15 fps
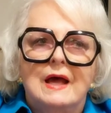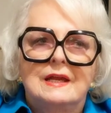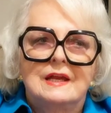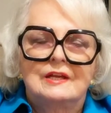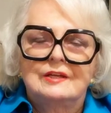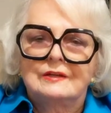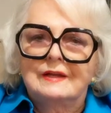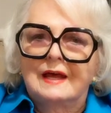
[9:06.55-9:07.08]

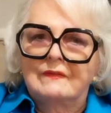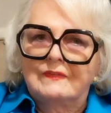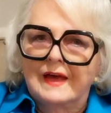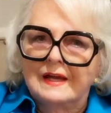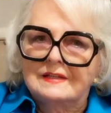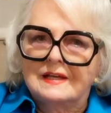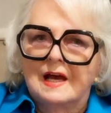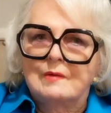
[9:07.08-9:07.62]
didn't, at
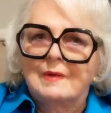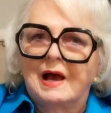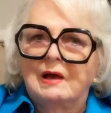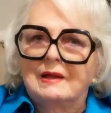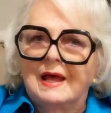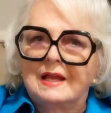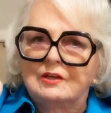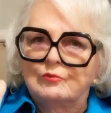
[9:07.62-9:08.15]
that time,
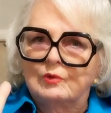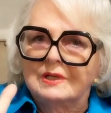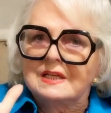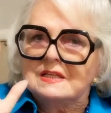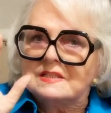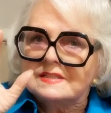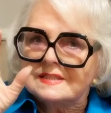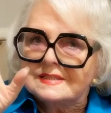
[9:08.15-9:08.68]
I hadn't
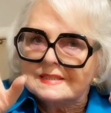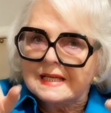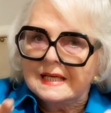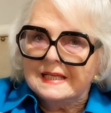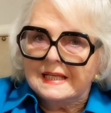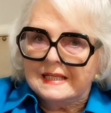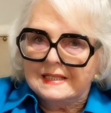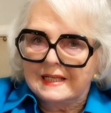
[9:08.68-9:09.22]
really
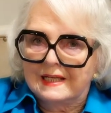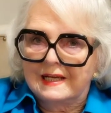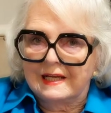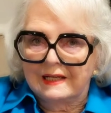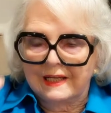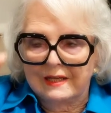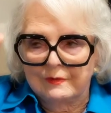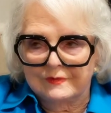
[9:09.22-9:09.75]
studied in
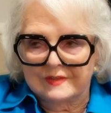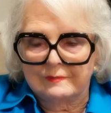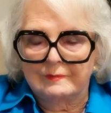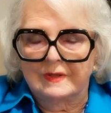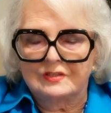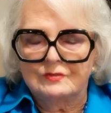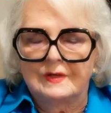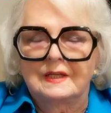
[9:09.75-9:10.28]
it. It was
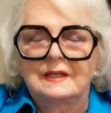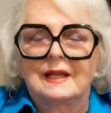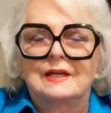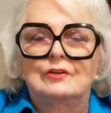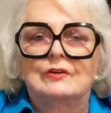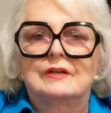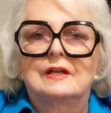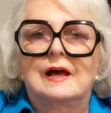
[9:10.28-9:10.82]
much
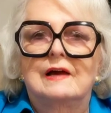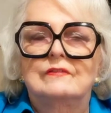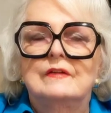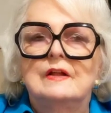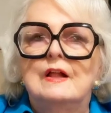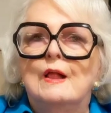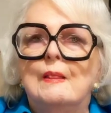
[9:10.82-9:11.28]
later in life.